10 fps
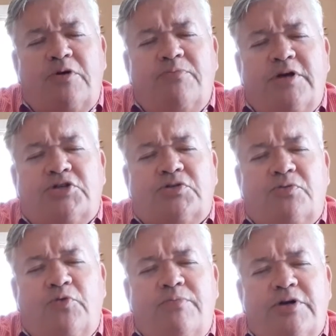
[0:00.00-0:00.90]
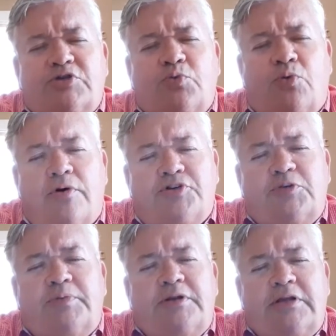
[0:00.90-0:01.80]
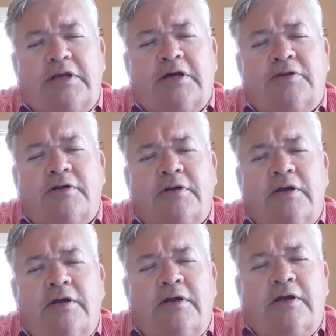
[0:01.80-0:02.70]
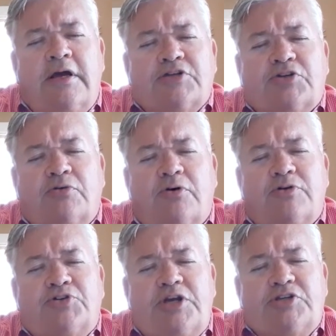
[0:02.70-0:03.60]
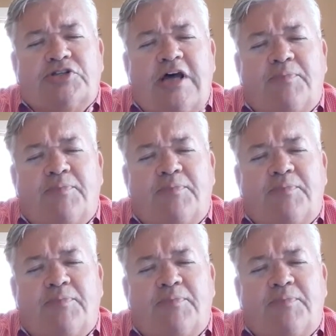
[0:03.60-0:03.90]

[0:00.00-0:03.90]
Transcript: We miss, we miss worshiping together. And so, Lord Jesus, I